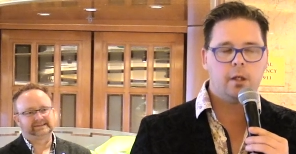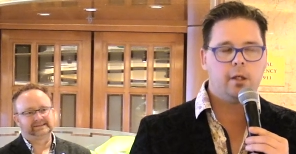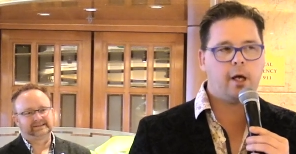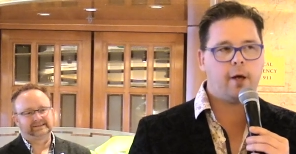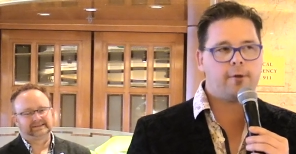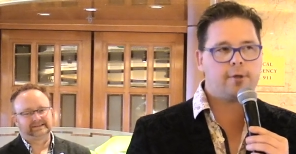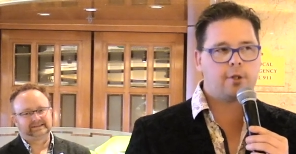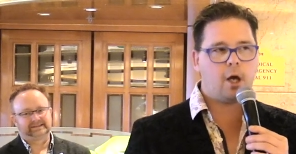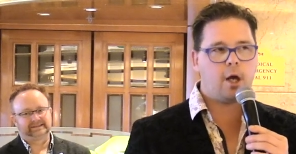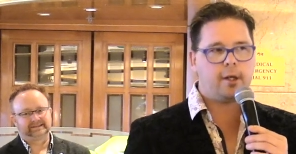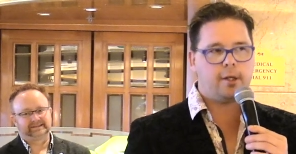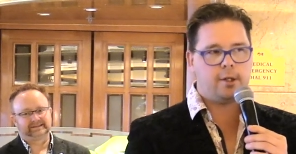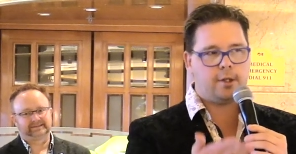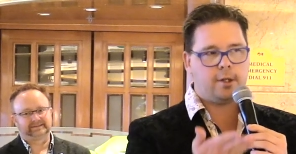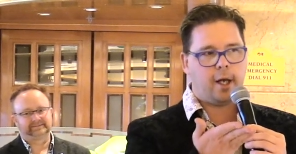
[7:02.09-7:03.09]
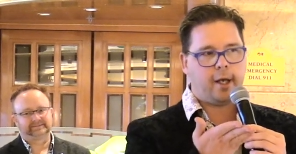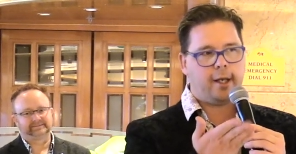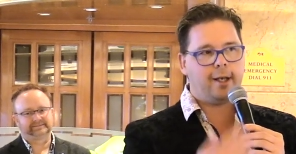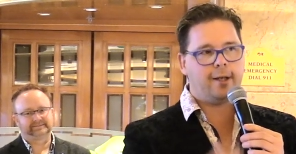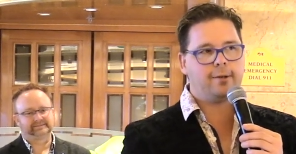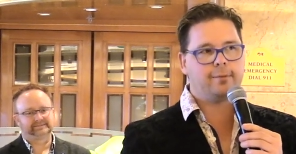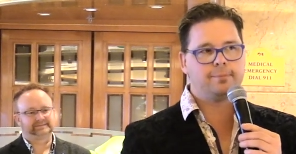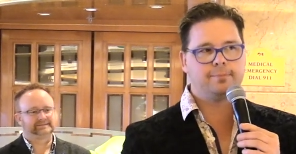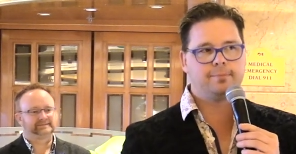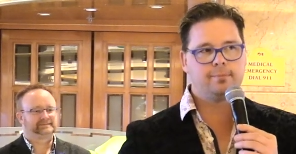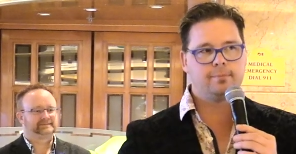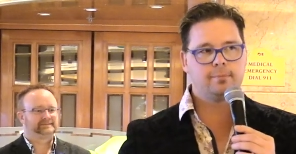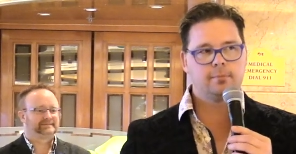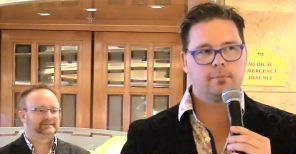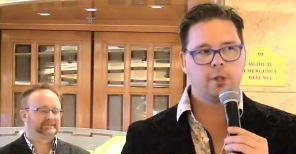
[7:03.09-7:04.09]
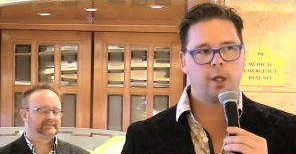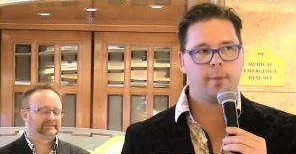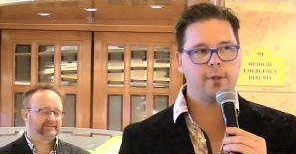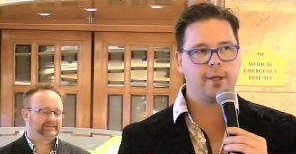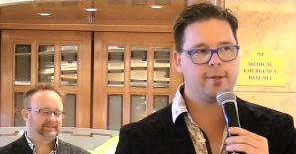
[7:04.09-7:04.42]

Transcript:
Speaker 1: Now, I was talking to Diane a couple